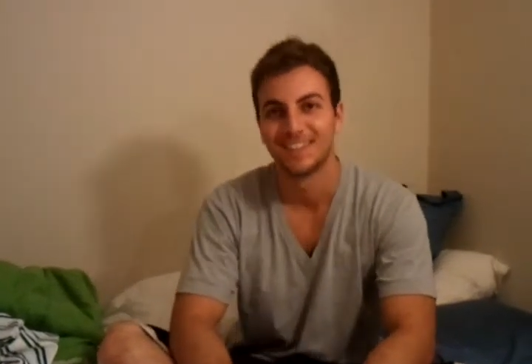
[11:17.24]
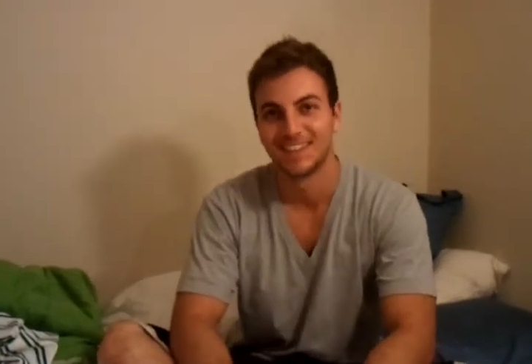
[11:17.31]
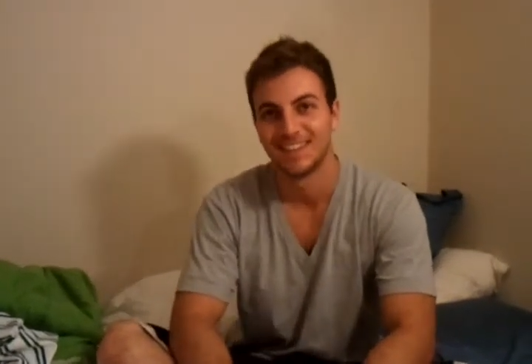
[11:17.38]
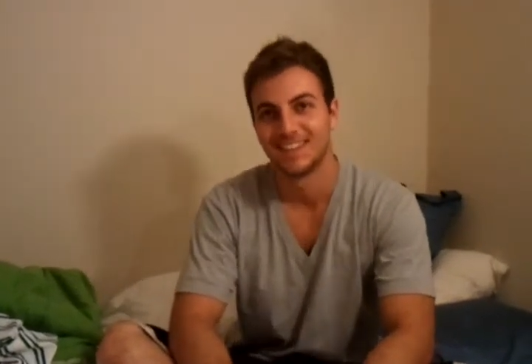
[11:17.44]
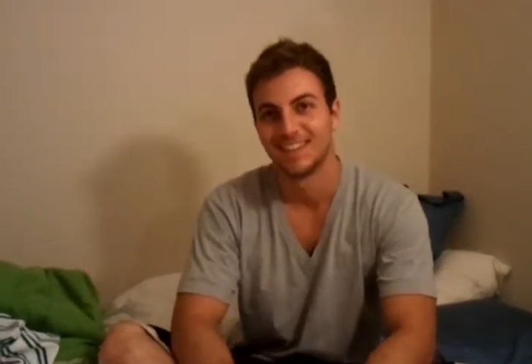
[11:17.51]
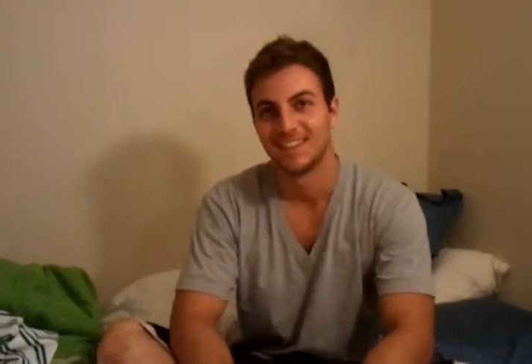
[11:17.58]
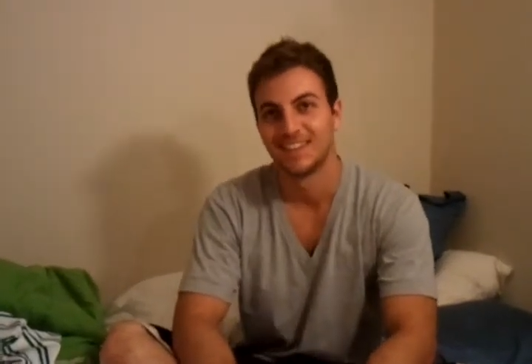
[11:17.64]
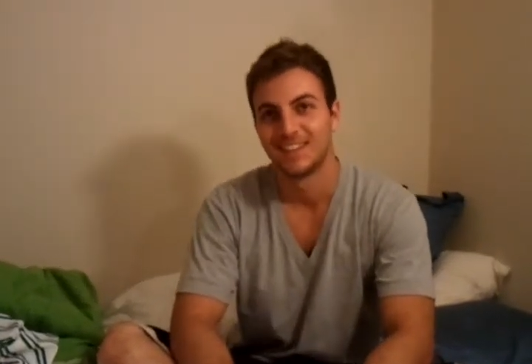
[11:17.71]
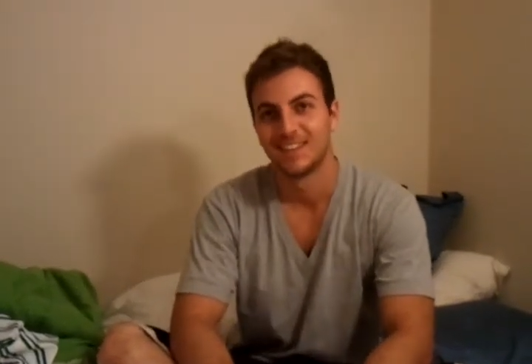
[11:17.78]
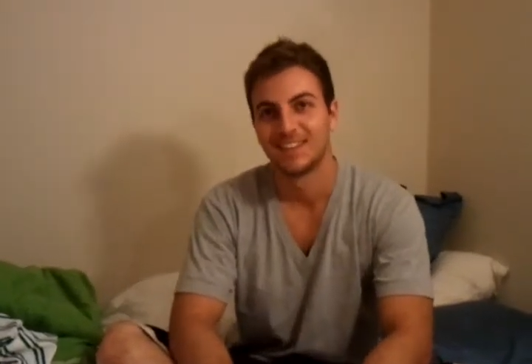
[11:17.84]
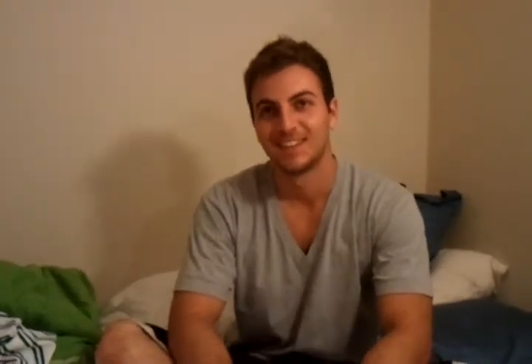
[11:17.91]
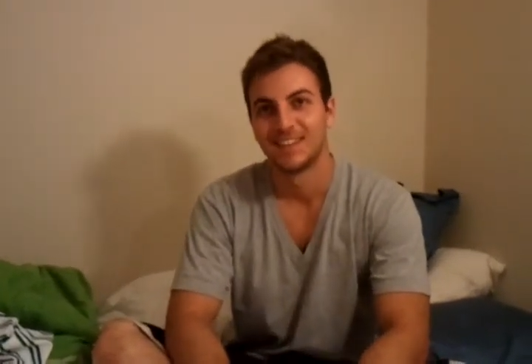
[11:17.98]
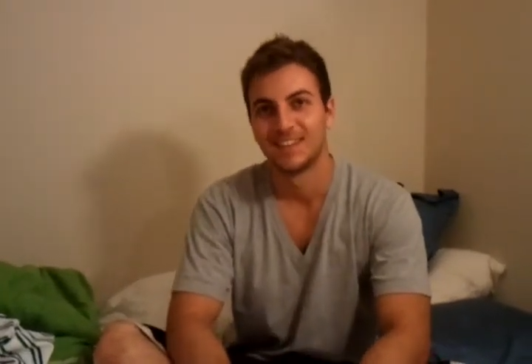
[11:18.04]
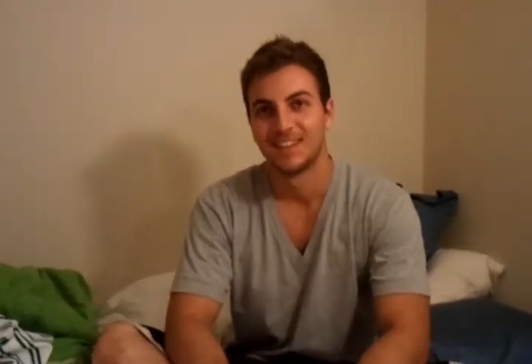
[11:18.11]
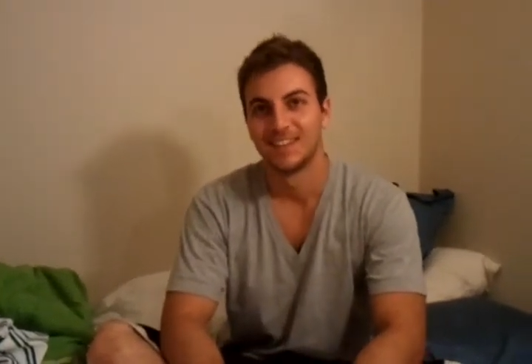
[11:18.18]
If you would like
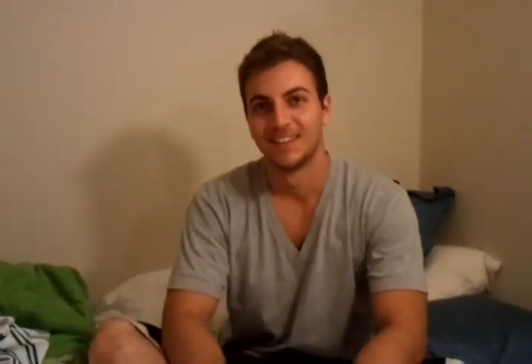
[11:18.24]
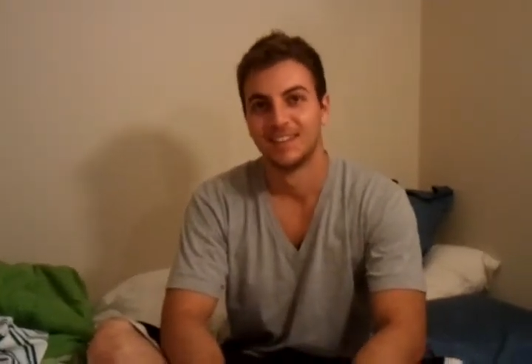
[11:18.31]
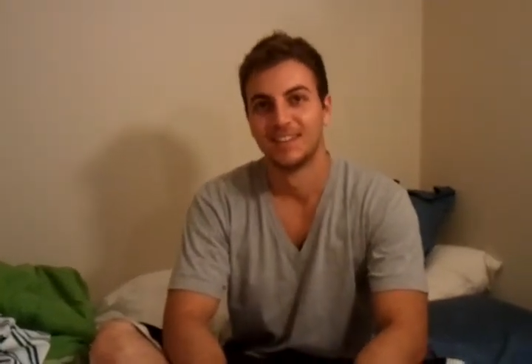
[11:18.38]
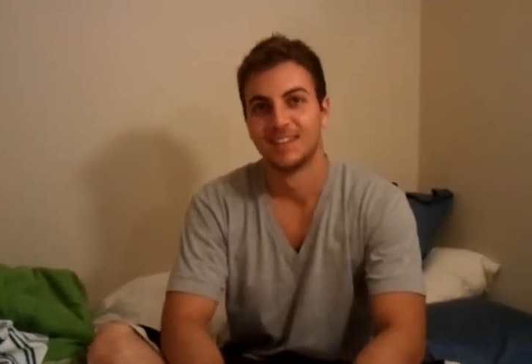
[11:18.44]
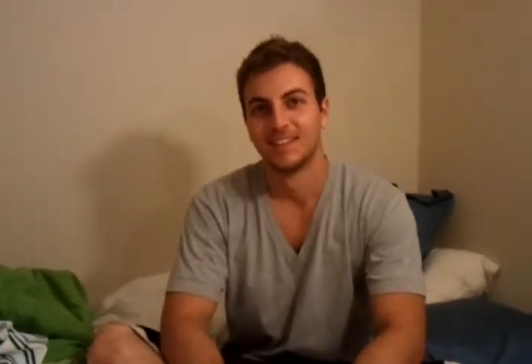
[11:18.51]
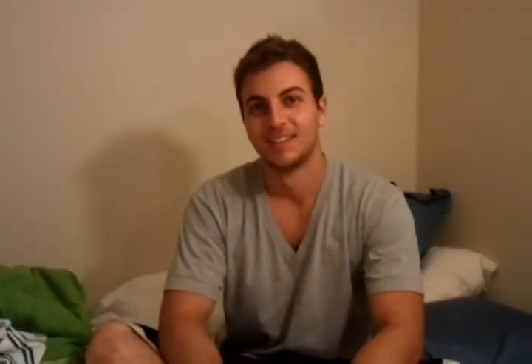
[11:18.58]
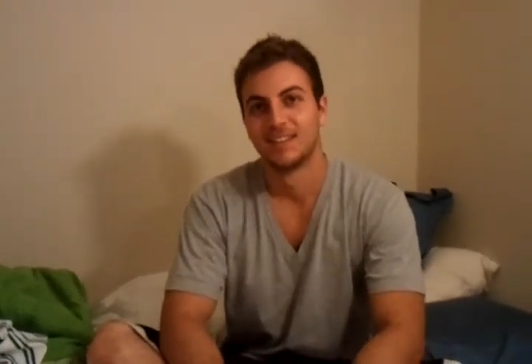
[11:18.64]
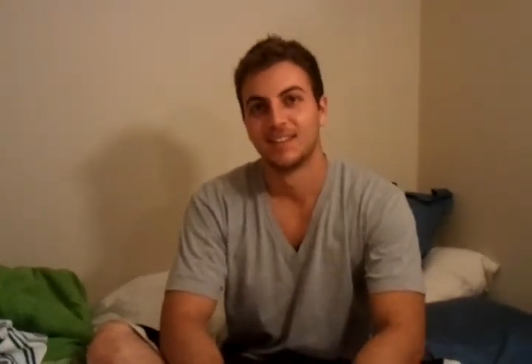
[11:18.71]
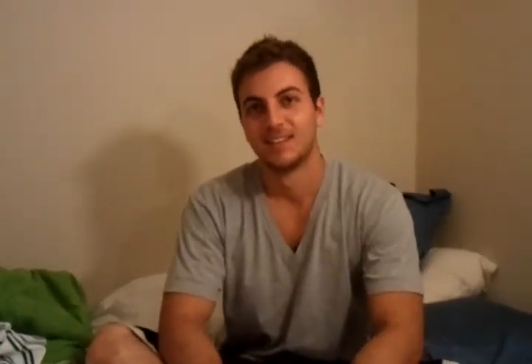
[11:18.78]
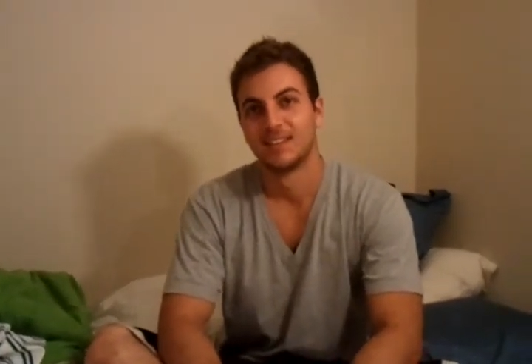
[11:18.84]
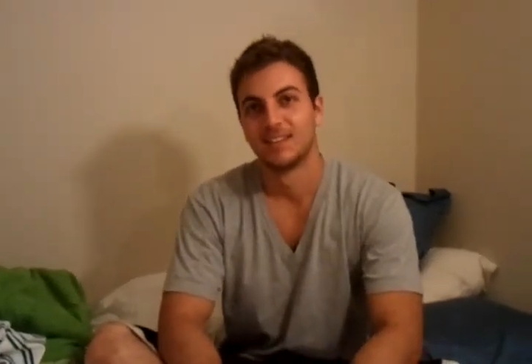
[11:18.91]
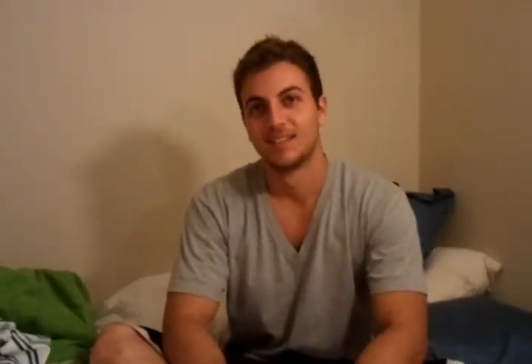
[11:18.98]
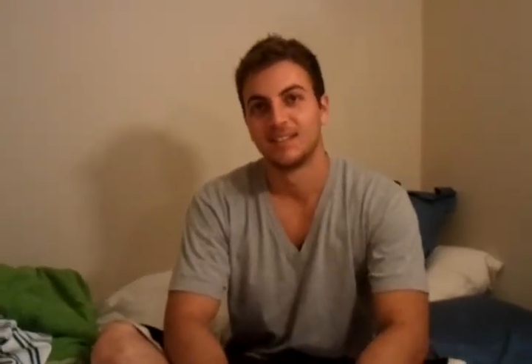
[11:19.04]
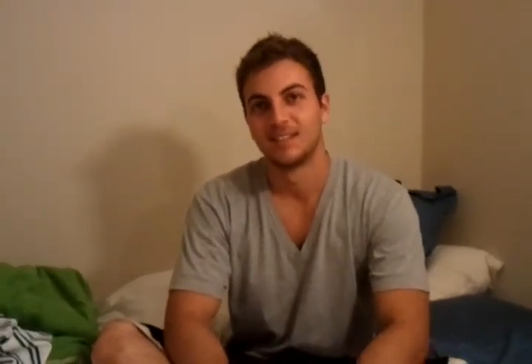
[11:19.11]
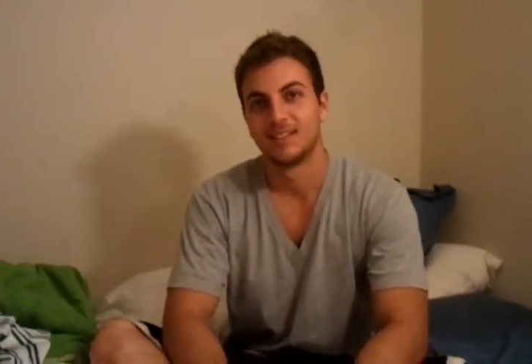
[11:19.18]
to, my teacher's
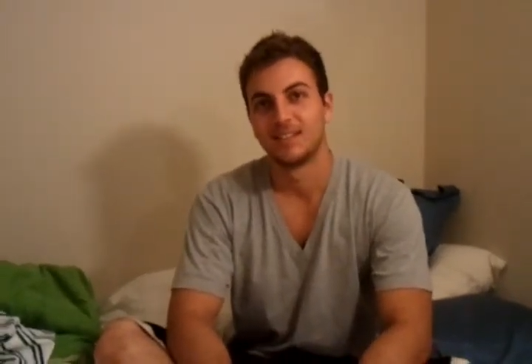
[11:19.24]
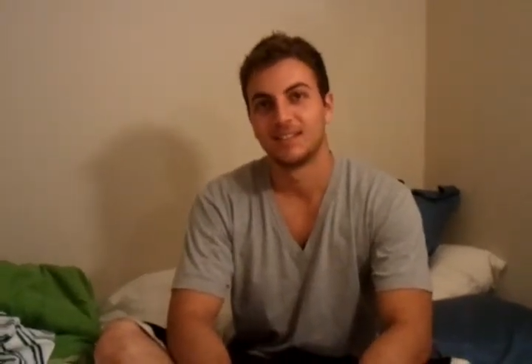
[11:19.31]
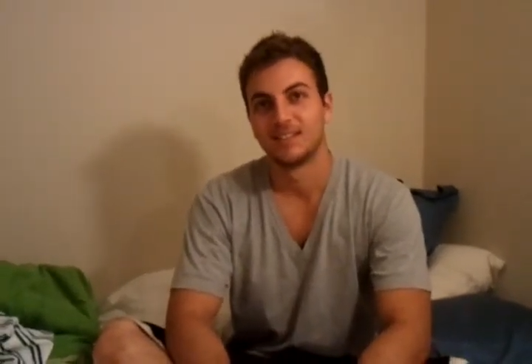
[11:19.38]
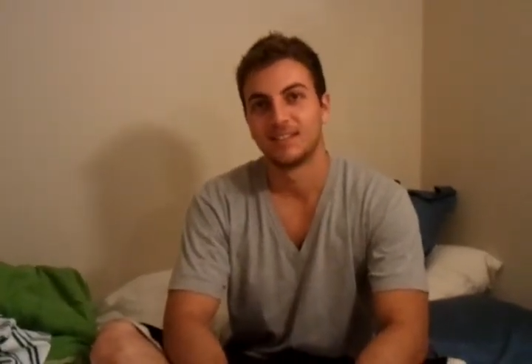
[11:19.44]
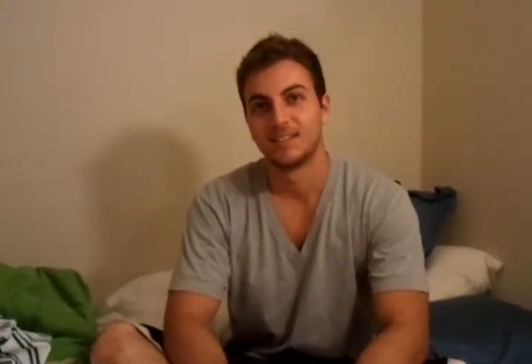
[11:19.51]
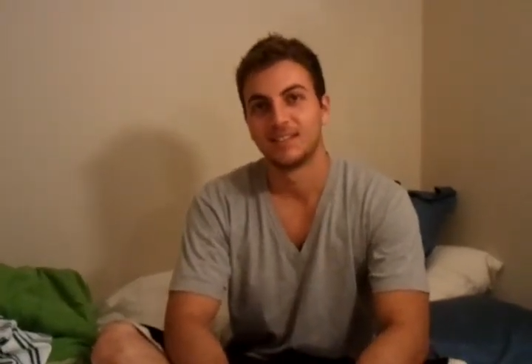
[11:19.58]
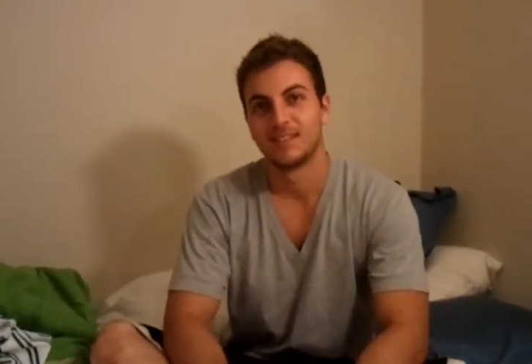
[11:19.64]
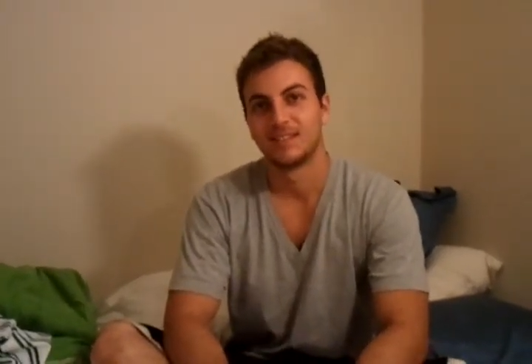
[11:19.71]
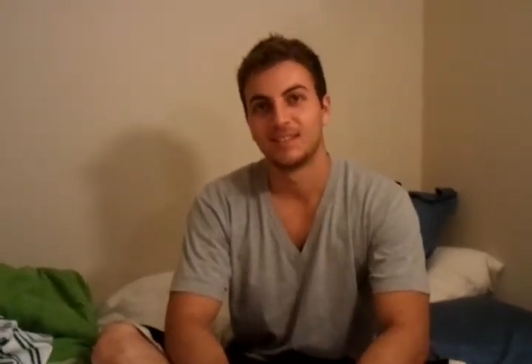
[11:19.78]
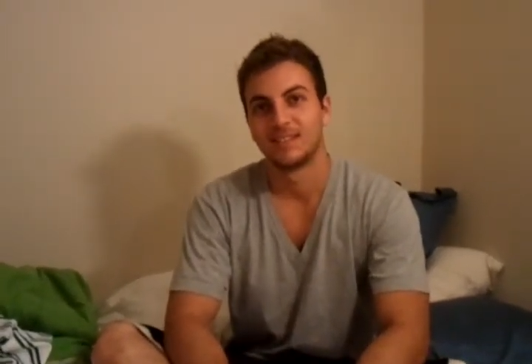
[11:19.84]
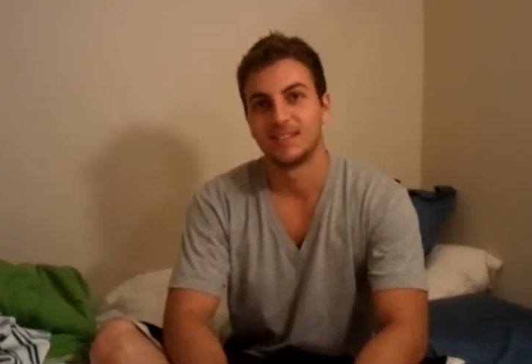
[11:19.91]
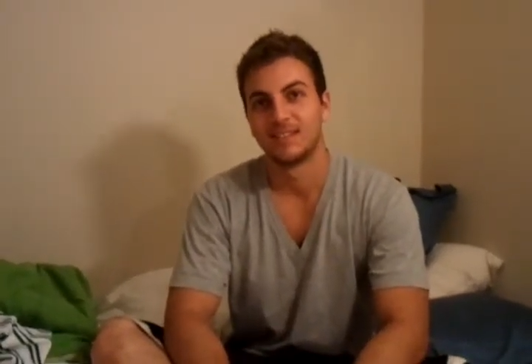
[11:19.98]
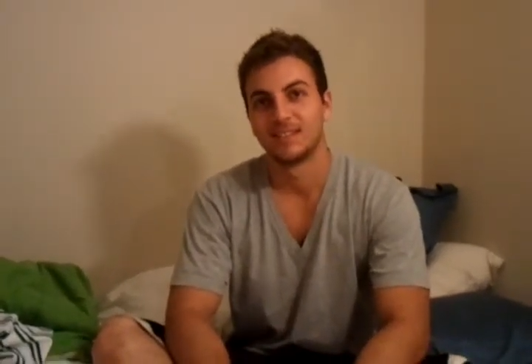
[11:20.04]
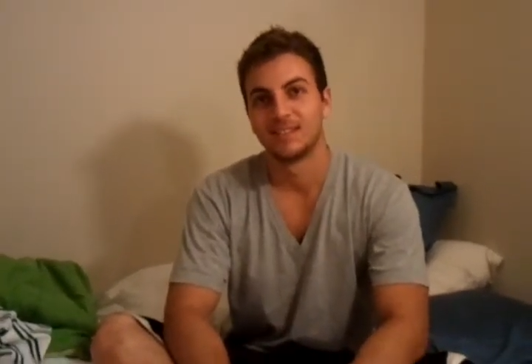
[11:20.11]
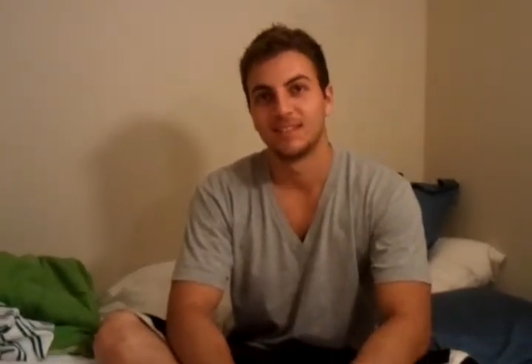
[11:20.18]
gonna view it,
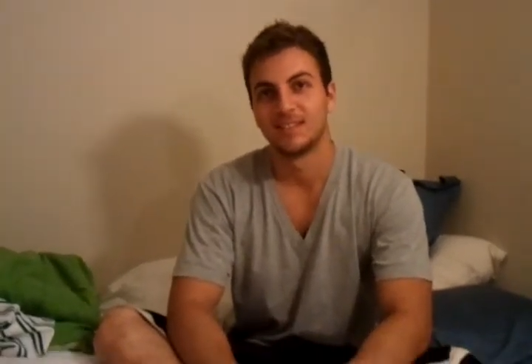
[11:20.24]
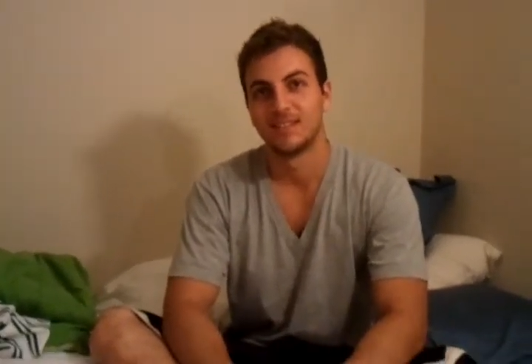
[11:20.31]
so.